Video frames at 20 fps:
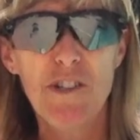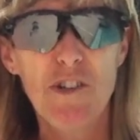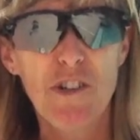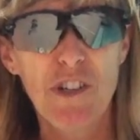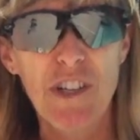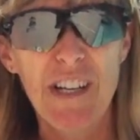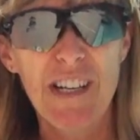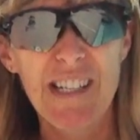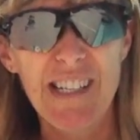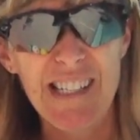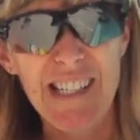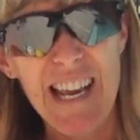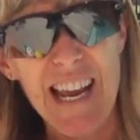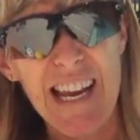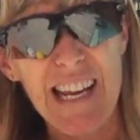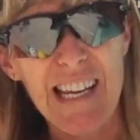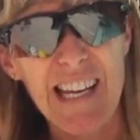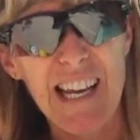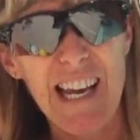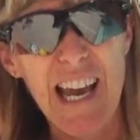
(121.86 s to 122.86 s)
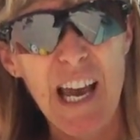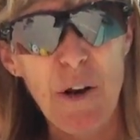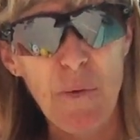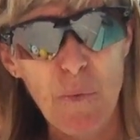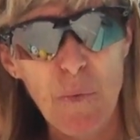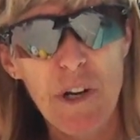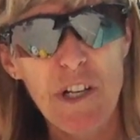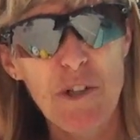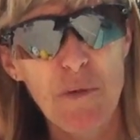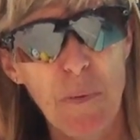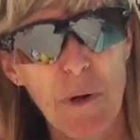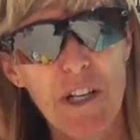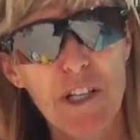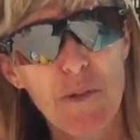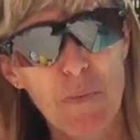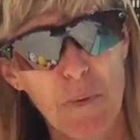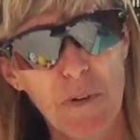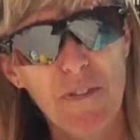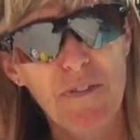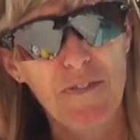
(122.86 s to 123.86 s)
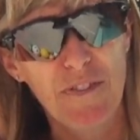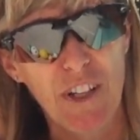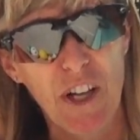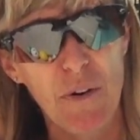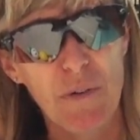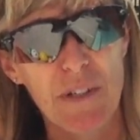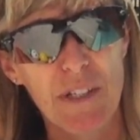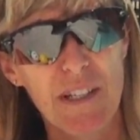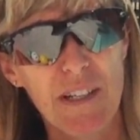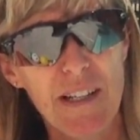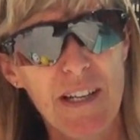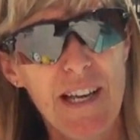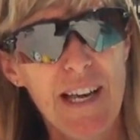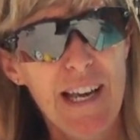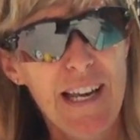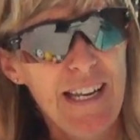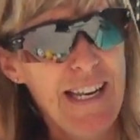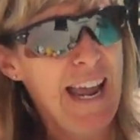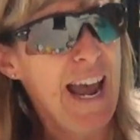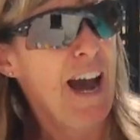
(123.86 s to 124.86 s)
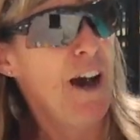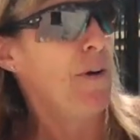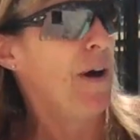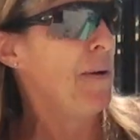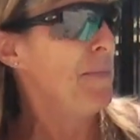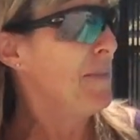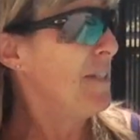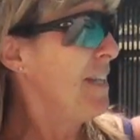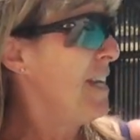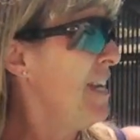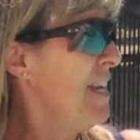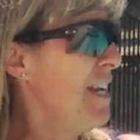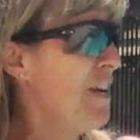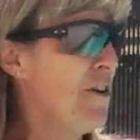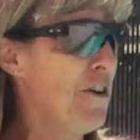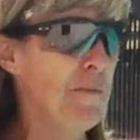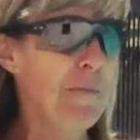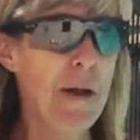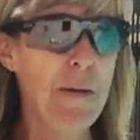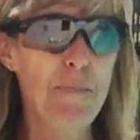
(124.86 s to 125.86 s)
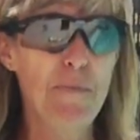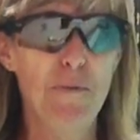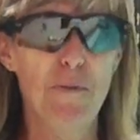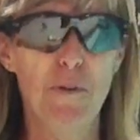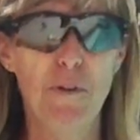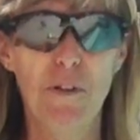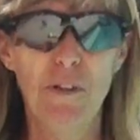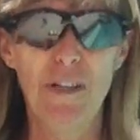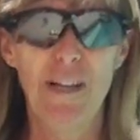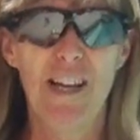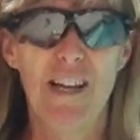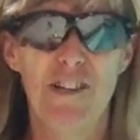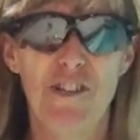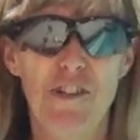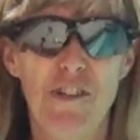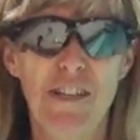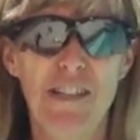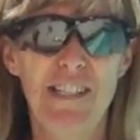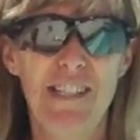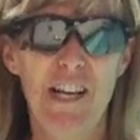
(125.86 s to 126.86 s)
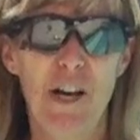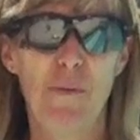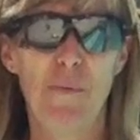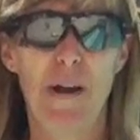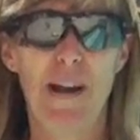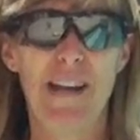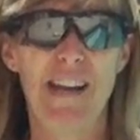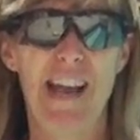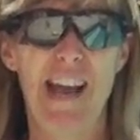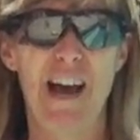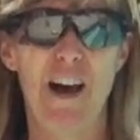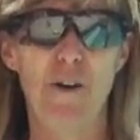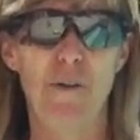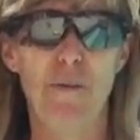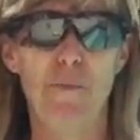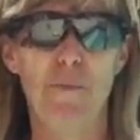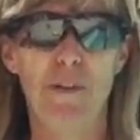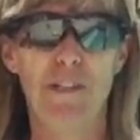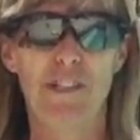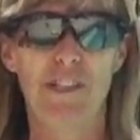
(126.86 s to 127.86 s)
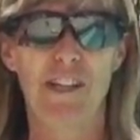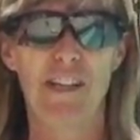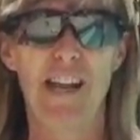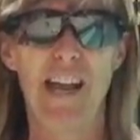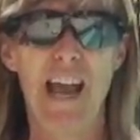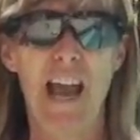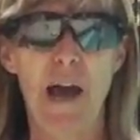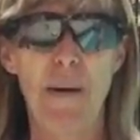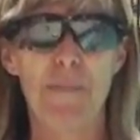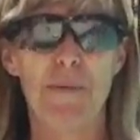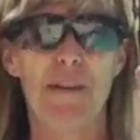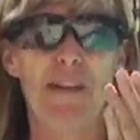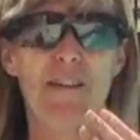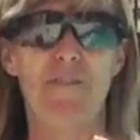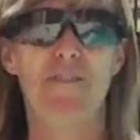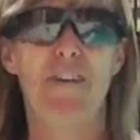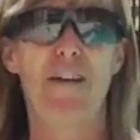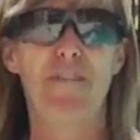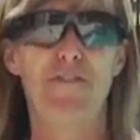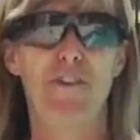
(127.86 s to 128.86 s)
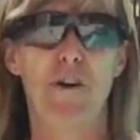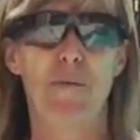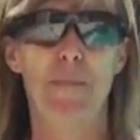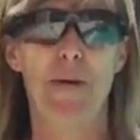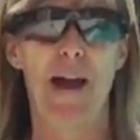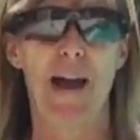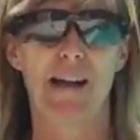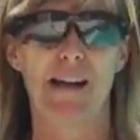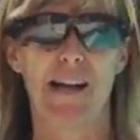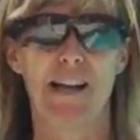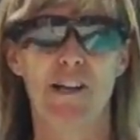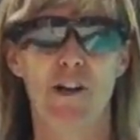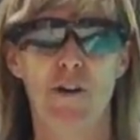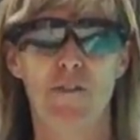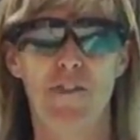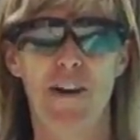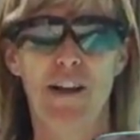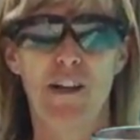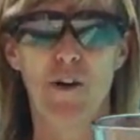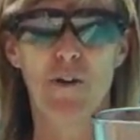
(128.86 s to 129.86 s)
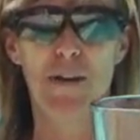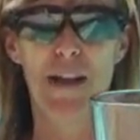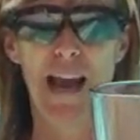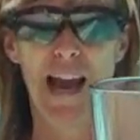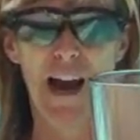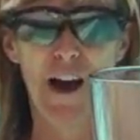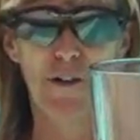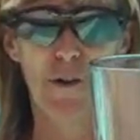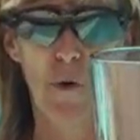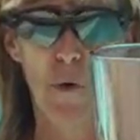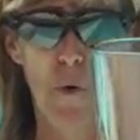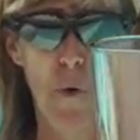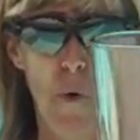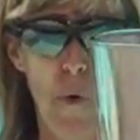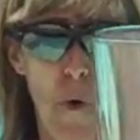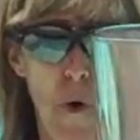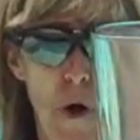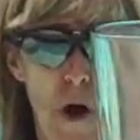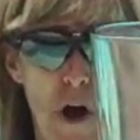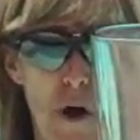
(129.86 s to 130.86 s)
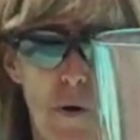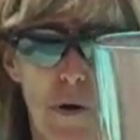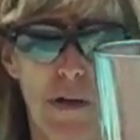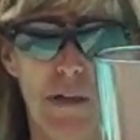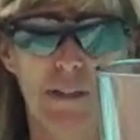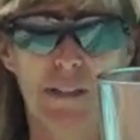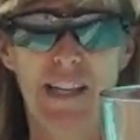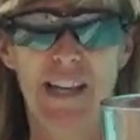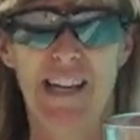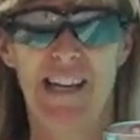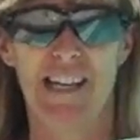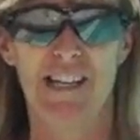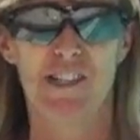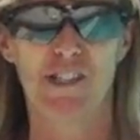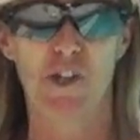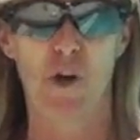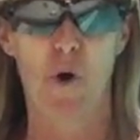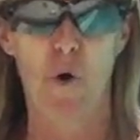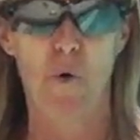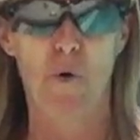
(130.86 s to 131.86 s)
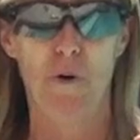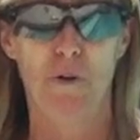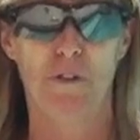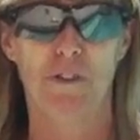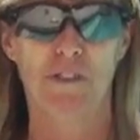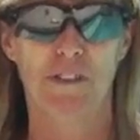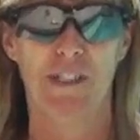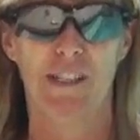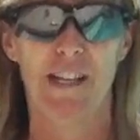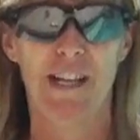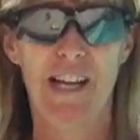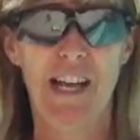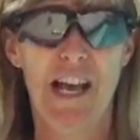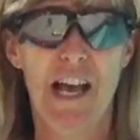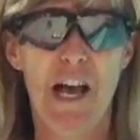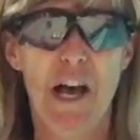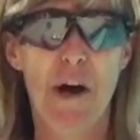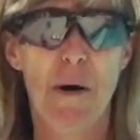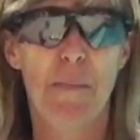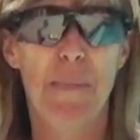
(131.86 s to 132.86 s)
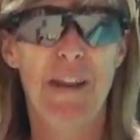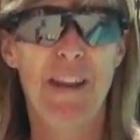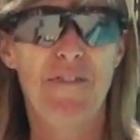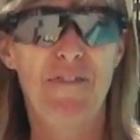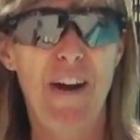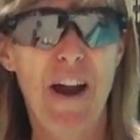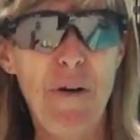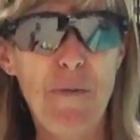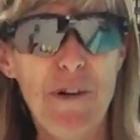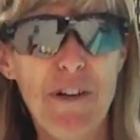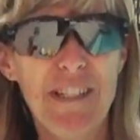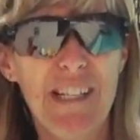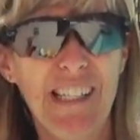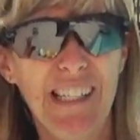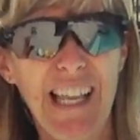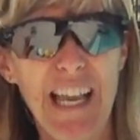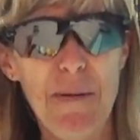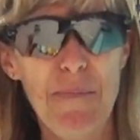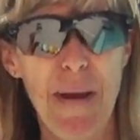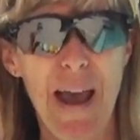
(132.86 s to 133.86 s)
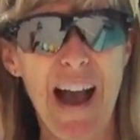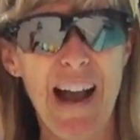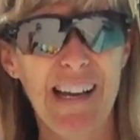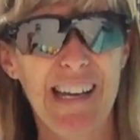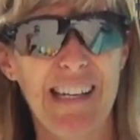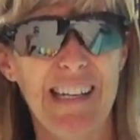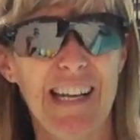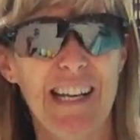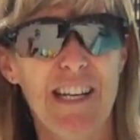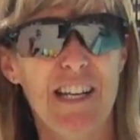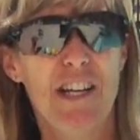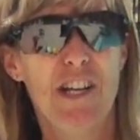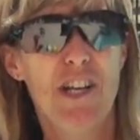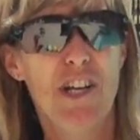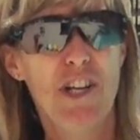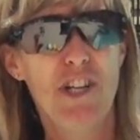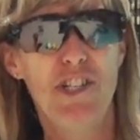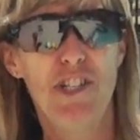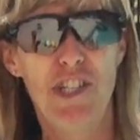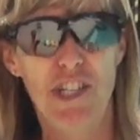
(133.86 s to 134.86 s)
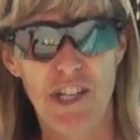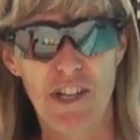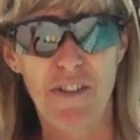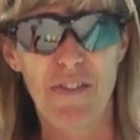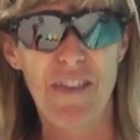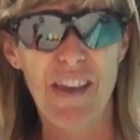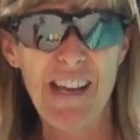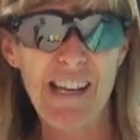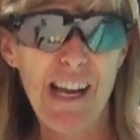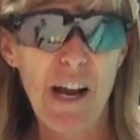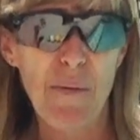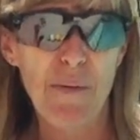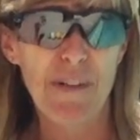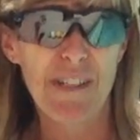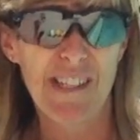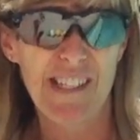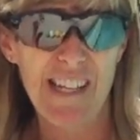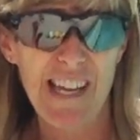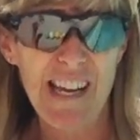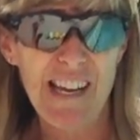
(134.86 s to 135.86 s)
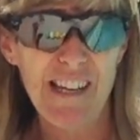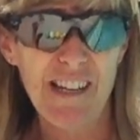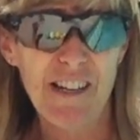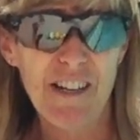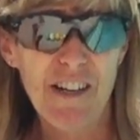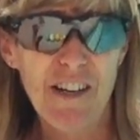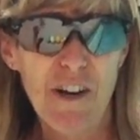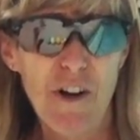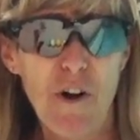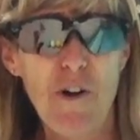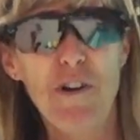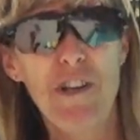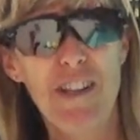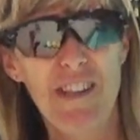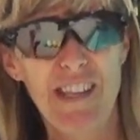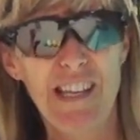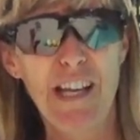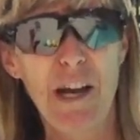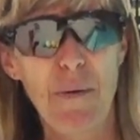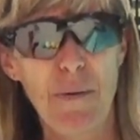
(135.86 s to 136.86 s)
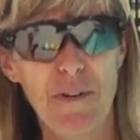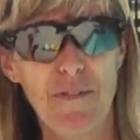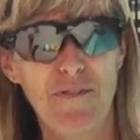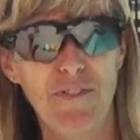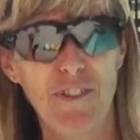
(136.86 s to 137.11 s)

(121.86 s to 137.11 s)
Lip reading: are going to sink and which ones will float. Now, I'm sitting here in my pool. As you can tell right now, what's going to happen if I fall back? I know if I go down, whoo, it is cold. But if I were to lay back in it, do you think I would sink or do you think I would